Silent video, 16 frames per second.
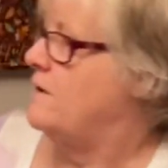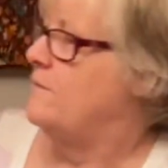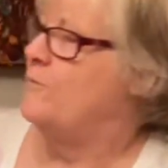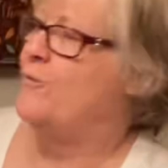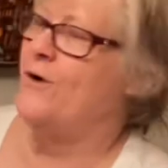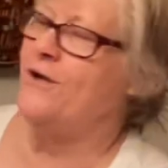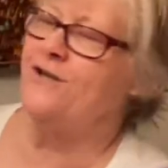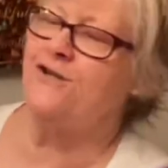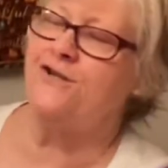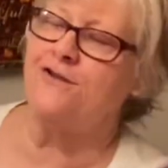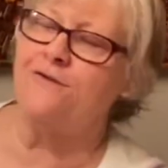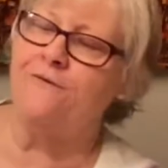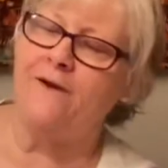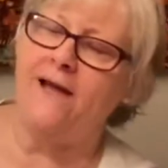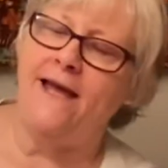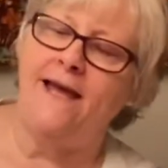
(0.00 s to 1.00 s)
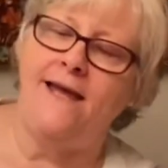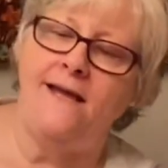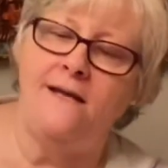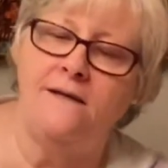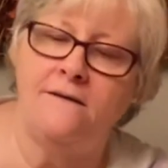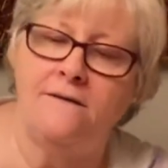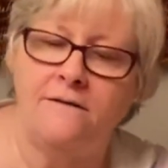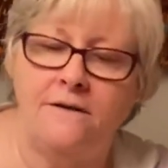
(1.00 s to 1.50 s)
Brenda
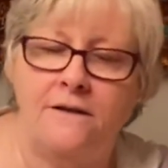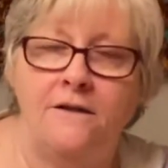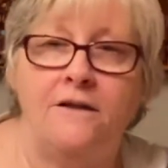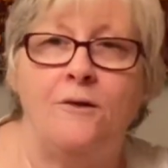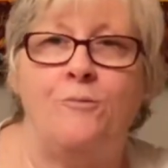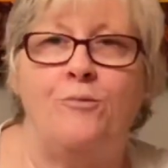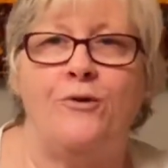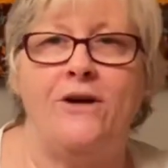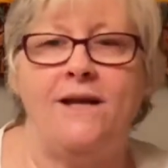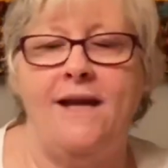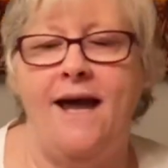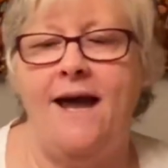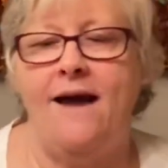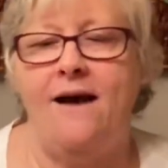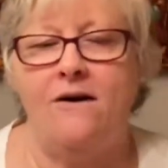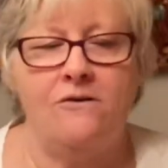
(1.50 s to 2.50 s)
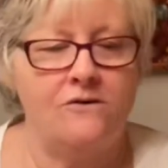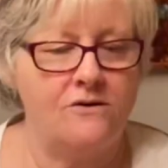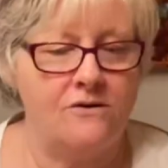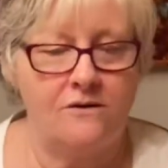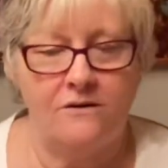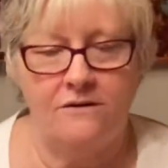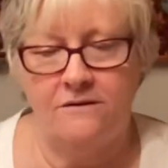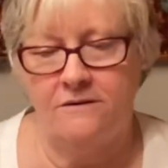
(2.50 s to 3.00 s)
Gervais, the brick
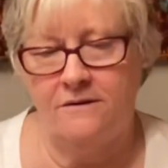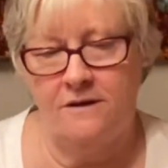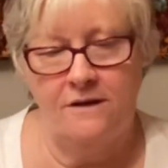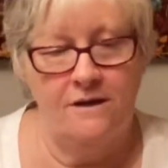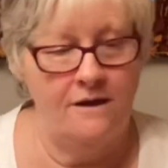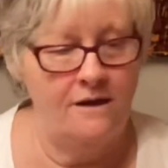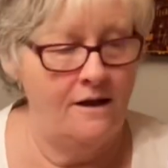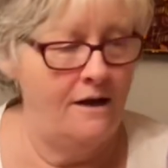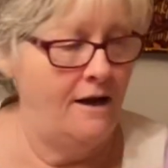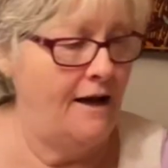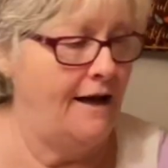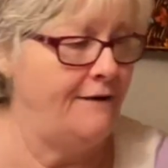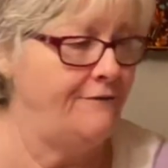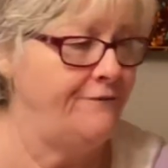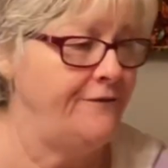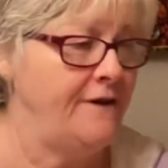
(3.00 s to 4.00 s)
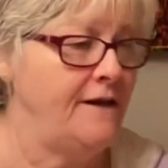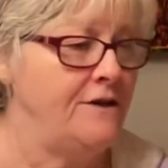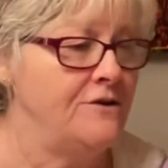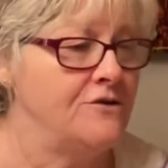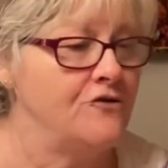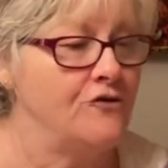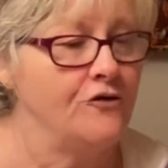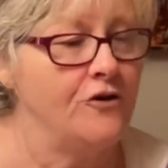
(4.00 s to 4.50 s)
house, I
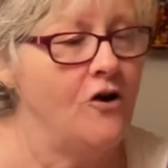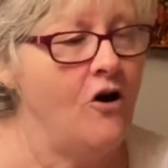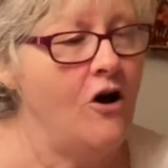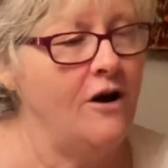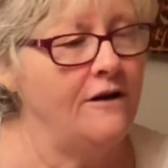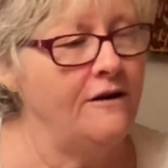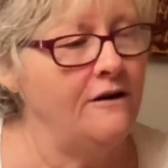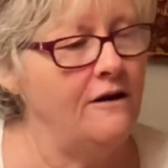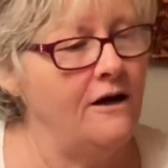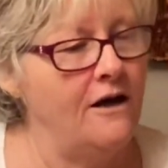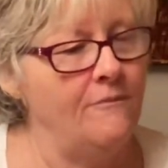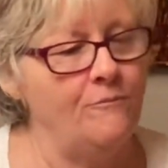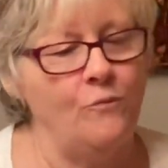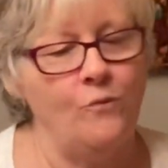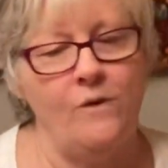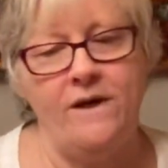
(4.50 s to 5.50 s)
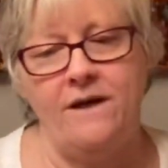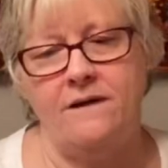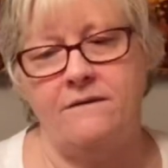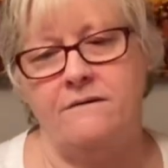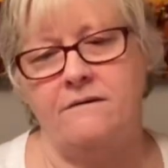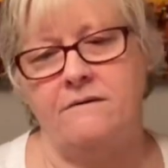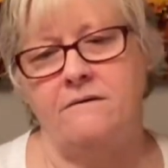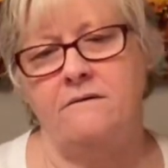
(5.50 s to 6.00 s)
finished or caught up
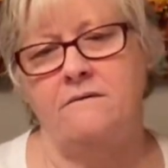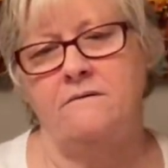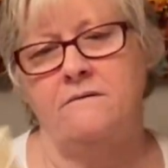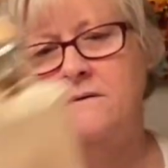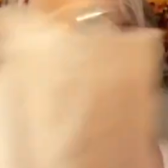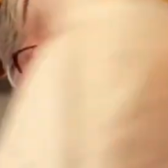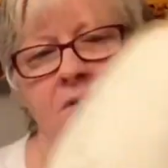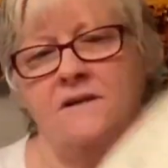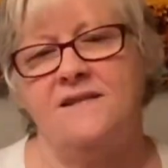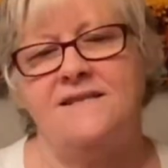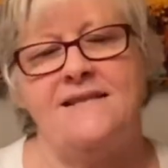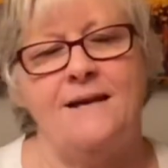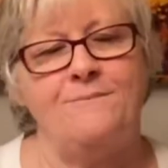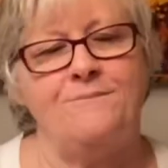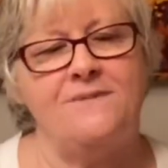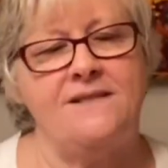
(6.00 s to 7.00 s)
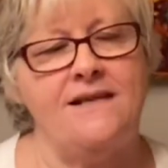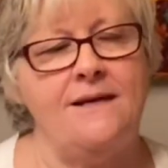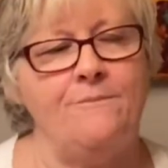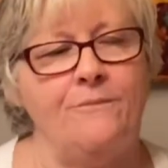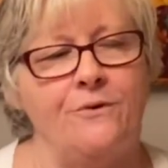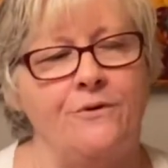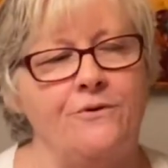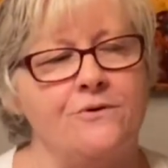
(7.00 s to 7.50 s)
with
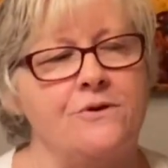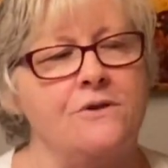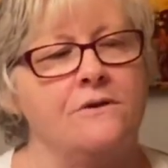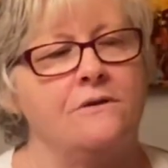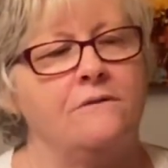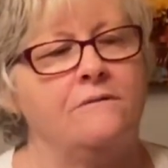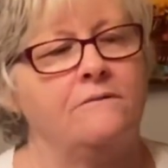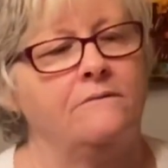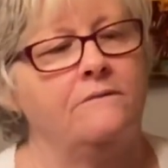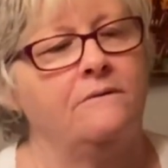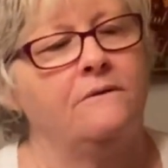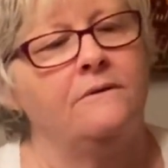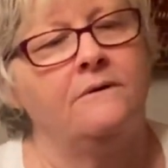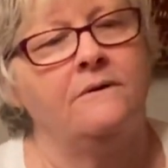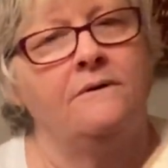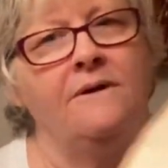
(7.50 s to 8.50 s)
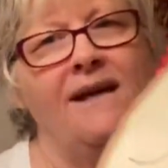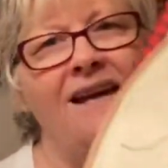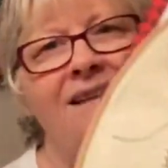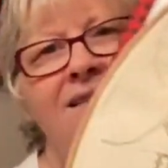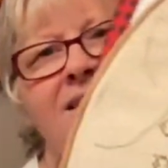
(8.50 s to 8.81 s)
September's and